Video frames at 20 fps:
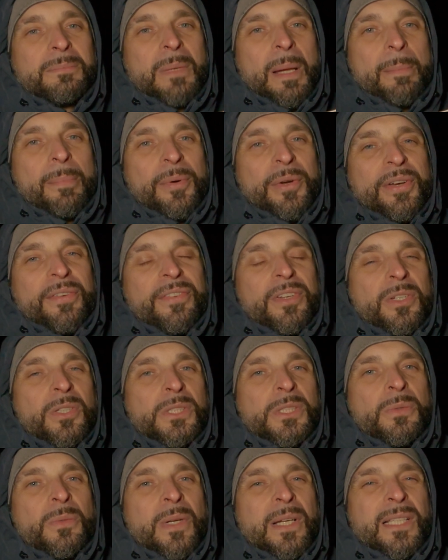My
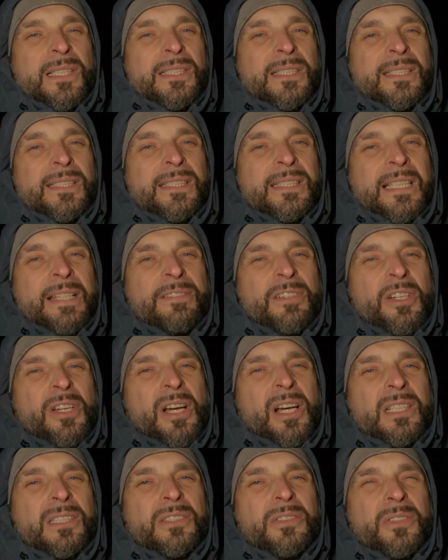previous was
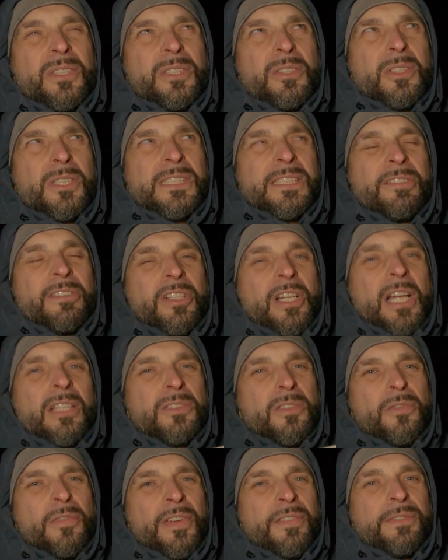700 or
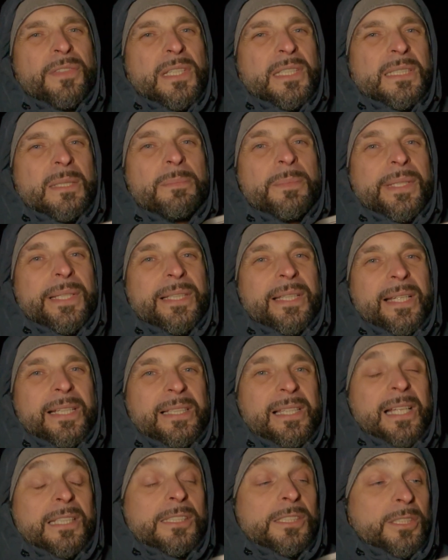750, something like
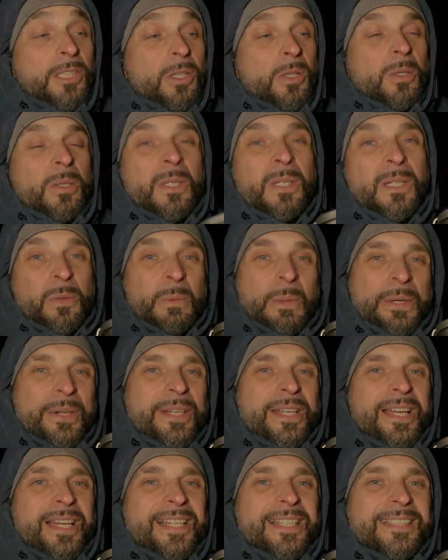that. So,
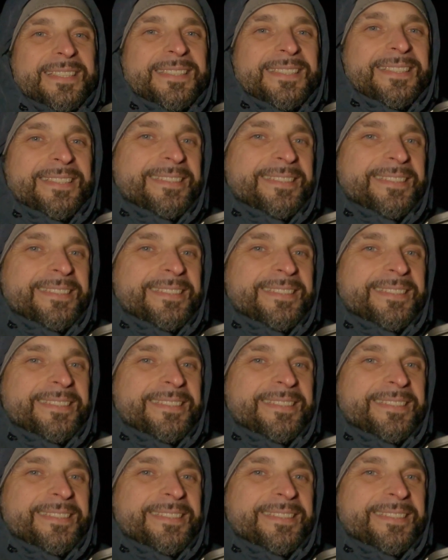very nice.